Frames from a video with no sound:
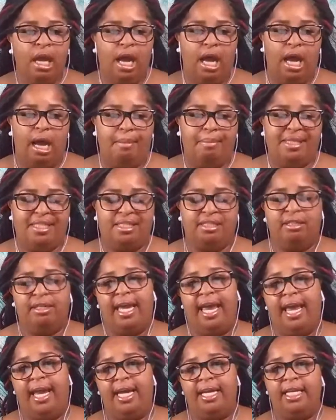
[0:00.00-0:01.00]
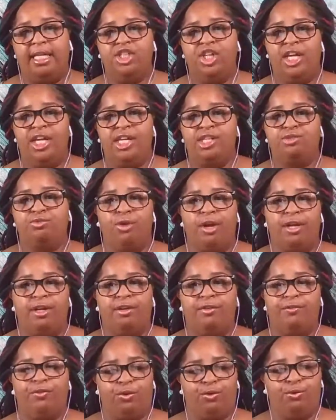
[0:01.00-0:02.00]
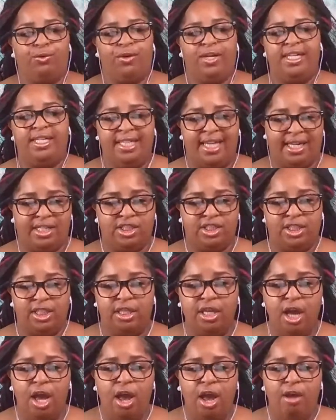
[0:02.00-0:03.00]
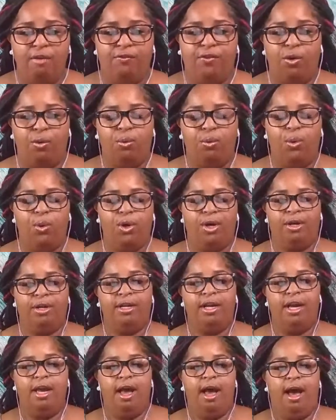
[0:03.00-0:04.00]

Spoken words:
Mr. Cannon, he's running for re-election for Ward